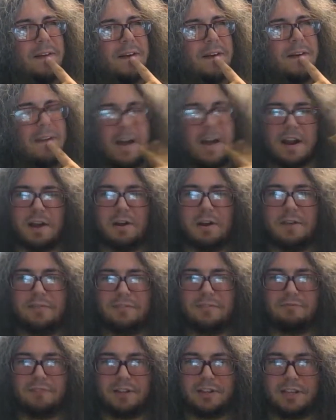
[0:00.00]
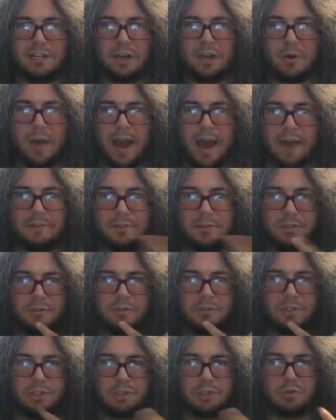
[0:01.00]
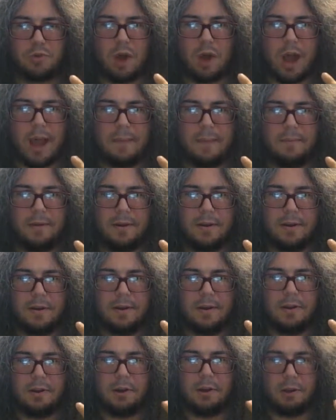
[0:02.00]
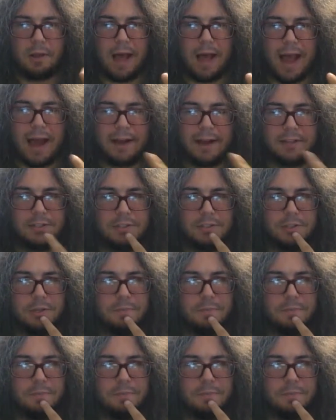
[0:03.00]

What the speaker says: God, I don't even really know how to describe Clacks.